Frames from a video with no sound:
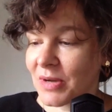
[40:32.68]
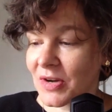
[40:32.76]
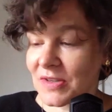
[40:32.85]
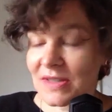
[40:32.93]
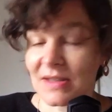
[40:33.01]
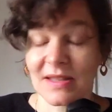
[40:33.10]

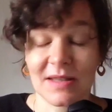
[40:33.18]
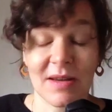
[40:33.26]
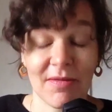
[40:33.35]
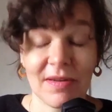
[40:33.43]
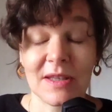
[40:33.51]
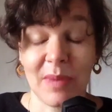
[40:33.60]
because
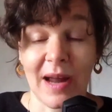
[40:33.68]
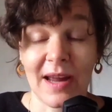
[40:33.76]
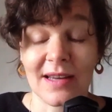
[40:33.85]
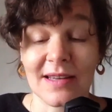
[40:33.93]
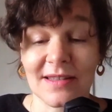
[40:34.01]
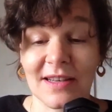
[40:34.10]
if it's
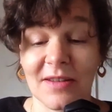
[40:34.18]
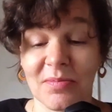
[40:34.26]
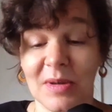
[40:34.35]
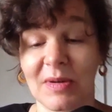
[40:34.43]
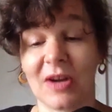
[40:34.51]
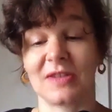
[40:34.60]
biased and
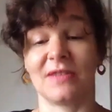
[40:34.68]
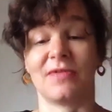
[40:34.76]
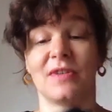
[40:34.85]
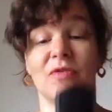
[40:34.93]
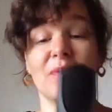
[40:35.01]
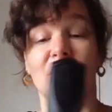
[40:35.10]
because
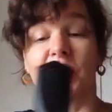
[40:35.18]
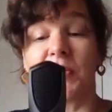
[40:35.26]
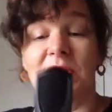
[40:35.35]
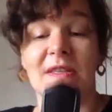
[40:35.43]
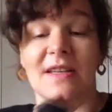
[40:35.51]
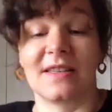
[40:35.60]
if it
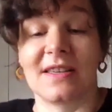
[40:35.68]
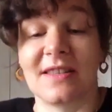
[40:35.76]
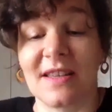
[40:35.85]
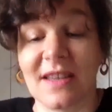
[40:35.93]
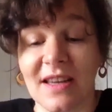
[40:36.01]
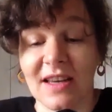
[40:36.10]
reproduces
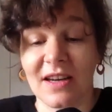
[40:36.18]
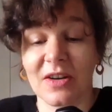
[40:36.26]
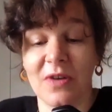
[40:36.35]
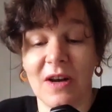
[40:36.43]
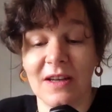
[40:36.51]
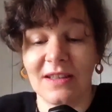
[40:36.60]
existing
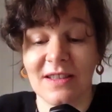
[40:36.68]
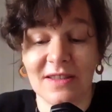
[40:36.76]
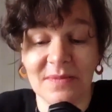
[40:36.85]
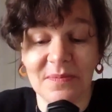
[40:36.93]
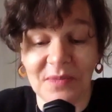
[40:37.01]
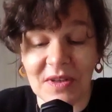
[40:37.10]

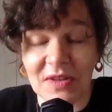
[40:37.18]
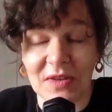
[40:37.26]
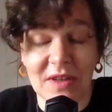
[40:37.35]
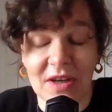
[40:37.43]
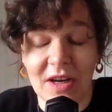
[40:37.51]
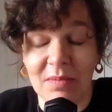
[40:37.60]
inequalities.
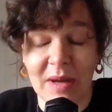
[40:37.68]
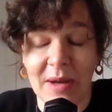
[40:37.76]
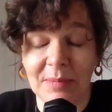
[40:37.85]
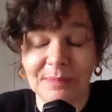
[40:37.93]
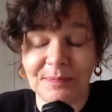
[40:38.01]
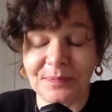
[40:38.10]
So there can
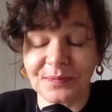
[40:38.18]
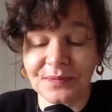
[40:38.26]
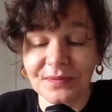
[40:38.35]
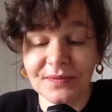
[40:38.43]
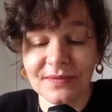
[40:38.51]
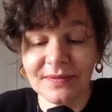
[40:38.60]
be
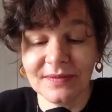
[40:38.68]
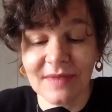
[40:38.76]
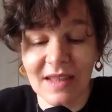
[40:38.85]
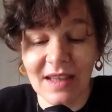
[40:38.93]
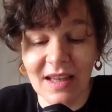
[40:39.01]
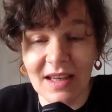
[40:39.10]

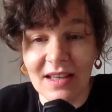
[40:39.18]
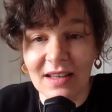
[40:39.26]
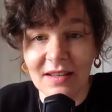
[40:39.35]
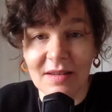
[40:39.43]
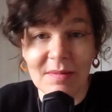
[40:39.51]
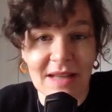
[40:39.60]

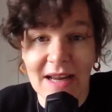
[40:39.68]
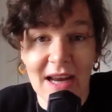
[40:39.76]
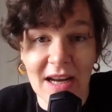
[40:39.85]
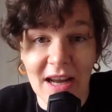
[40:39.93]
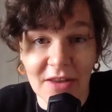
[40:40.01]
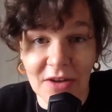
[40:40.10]
like
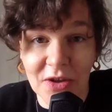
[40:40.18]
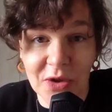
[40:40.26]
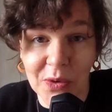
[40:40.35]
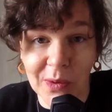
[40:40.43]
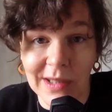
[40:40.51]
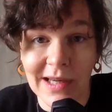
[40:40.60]
any other
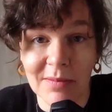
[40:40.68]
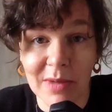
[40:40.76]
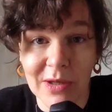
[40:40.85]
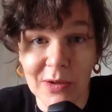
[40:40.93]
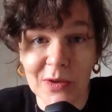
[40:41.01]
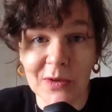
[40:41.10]
tool, it can
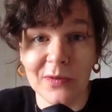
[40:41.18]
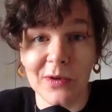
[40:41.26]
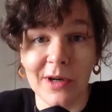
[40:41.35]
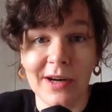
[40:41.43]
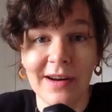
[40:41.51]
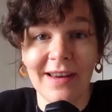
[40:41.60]
be used
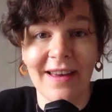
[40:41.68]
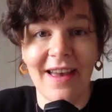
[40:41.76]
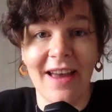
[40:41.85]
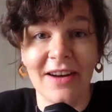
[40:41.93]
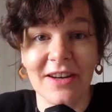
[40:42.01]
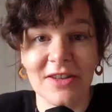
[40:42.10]
for
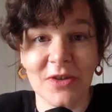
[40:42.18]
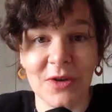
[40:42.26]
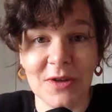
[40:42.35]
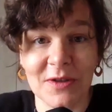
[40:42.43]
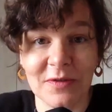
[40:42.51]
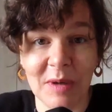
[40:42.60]
any
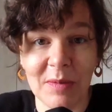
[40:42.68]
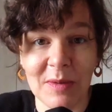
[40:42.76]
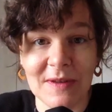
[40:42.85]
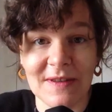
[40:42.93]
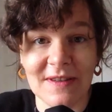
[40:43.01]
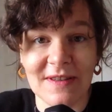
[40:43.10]
sorts of
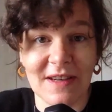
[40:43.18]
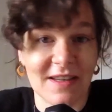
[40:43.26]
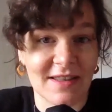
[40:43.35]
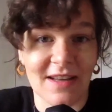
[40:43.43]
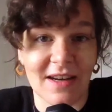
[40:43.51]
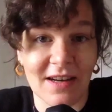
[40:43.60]
purposes, and
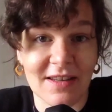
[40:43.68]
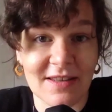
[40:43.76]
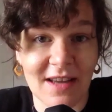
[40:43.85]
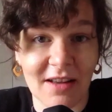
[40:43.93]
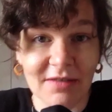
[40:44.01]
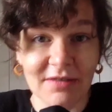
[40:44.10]
it's not in
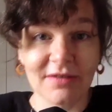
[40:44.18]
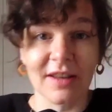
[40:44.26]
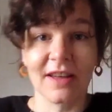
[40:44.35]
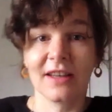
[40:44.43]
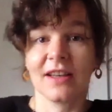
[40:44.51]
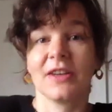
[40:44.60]
itself
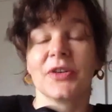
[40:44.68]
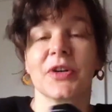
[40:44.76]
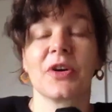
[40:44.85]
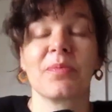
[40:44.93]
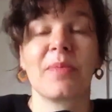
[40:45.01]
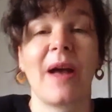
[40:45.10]
like
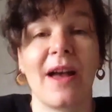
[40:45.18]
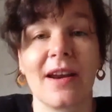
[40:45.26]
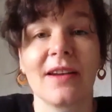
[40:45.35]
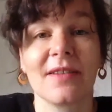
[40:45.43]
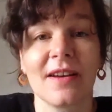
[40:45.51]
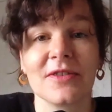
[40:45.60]
good or
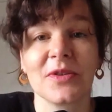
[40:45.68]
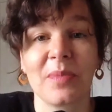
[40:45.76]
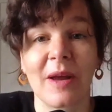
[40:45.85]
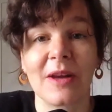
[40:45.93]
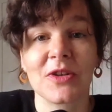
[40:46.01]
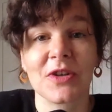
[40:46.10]
bad, as you
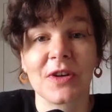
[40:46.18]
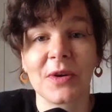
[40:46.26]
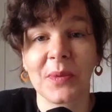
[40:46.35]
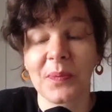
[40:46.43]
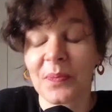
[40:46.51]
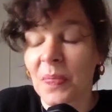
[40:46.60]

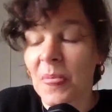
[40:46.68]
mentioned.